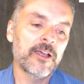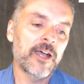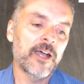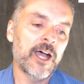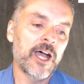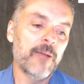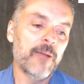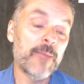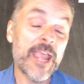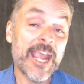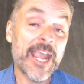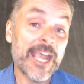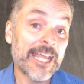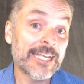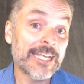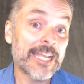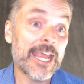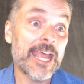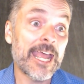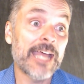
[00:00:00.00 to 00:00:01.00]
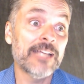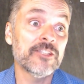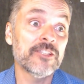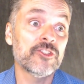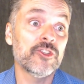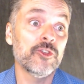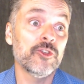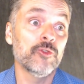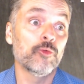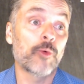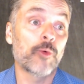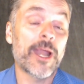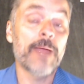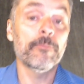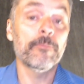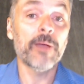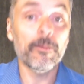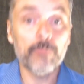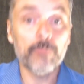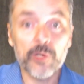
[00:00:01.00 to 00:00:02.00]
and as you
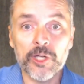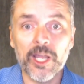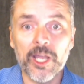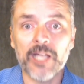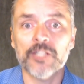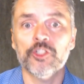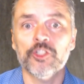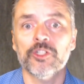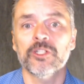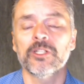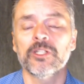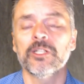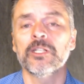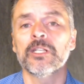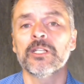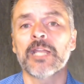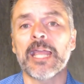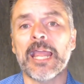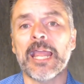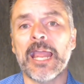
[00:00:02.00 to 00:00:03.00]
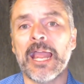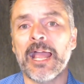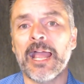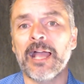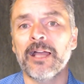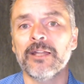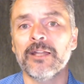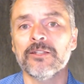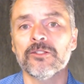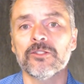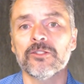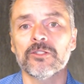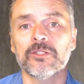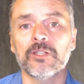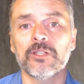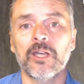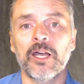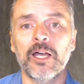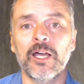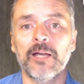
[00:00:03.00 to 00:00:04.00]
ramp up production and
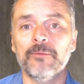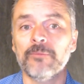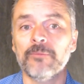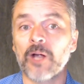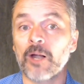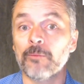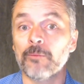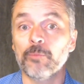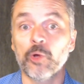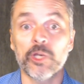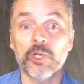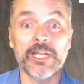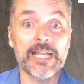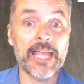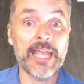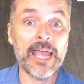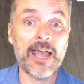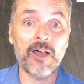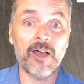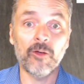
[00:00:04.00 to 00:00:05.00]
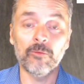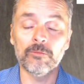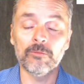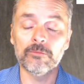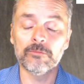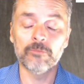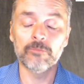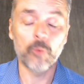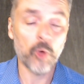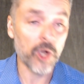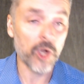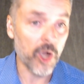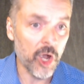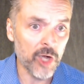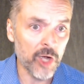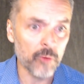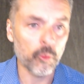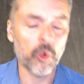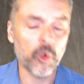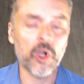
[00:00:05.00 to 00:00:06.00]
are putting out more
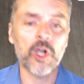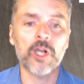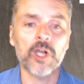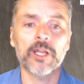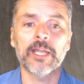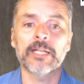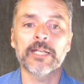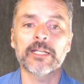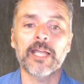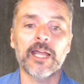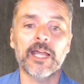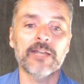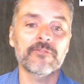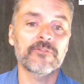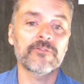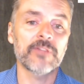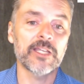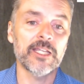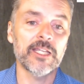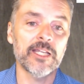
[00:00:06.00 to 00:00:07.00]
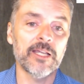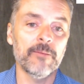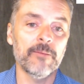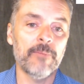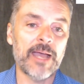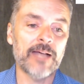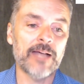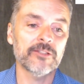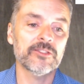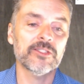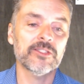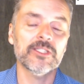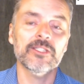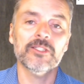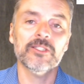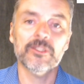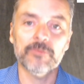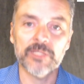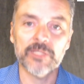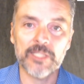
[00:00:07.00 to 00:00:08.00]
artwork and kind of thinking about
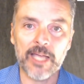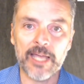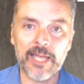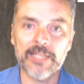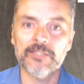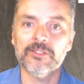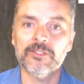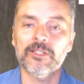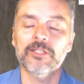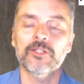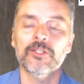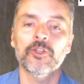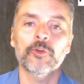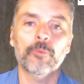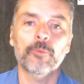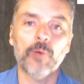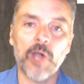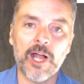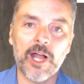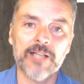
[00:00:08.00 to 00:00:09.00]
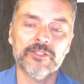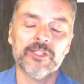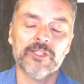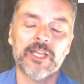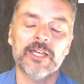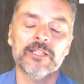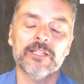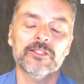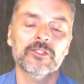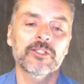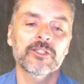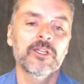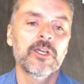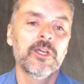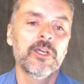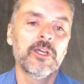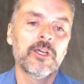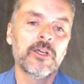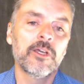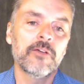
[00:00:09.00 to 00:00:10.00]
systematizing your process
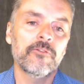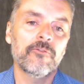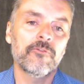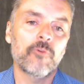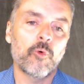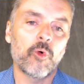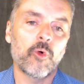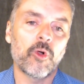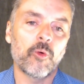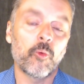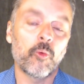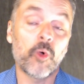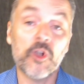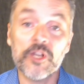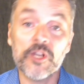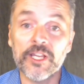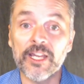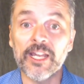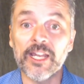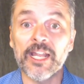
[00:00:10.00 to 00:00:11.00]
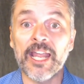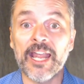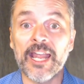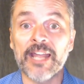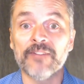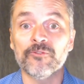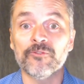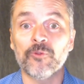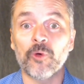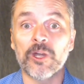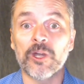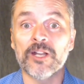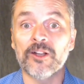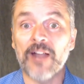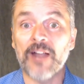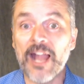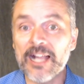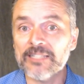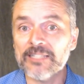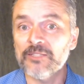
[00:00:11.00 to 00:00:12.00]
for working and for
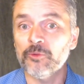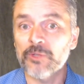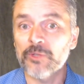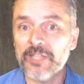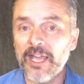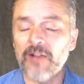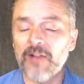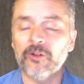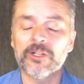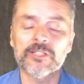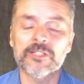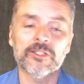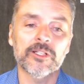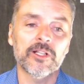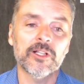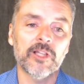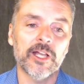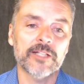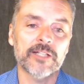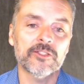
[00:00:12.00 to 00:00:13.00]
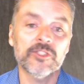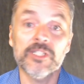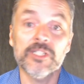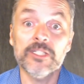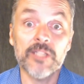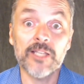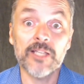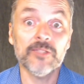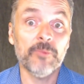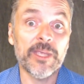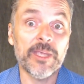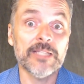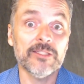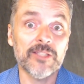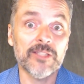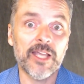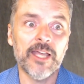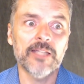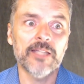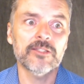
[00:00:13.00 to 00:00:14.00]
interacting with galleries and collectors, it does make
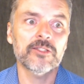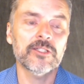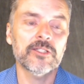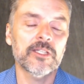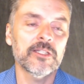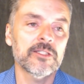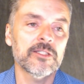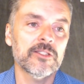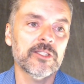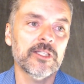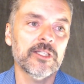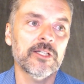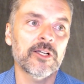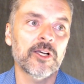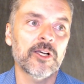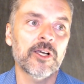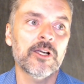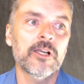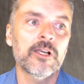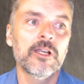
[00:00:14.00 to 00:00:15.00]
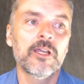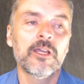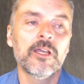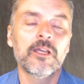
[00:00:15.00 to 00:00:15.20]
sense to consider,